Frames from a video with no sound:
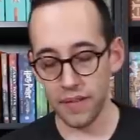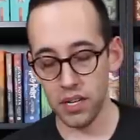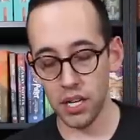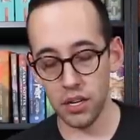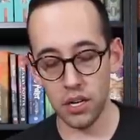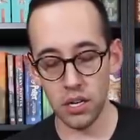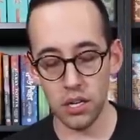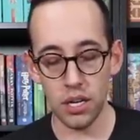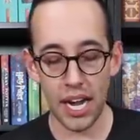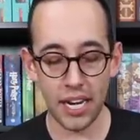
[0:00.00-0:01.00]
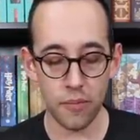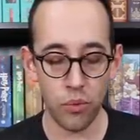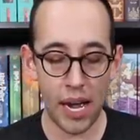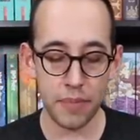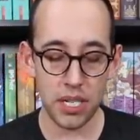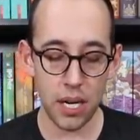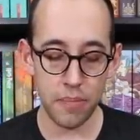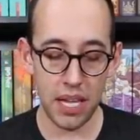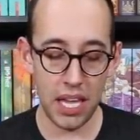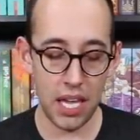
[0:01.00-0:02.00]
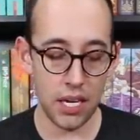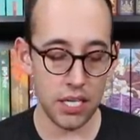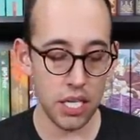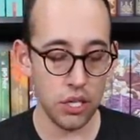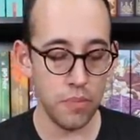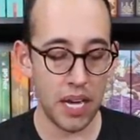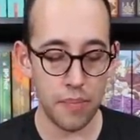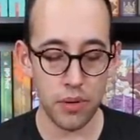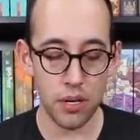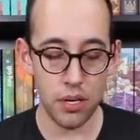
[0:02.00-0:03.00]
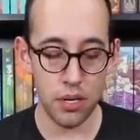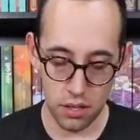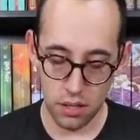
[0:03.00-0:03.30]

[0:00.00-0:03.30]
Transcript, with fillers: have another item wrapped up in tissue paper.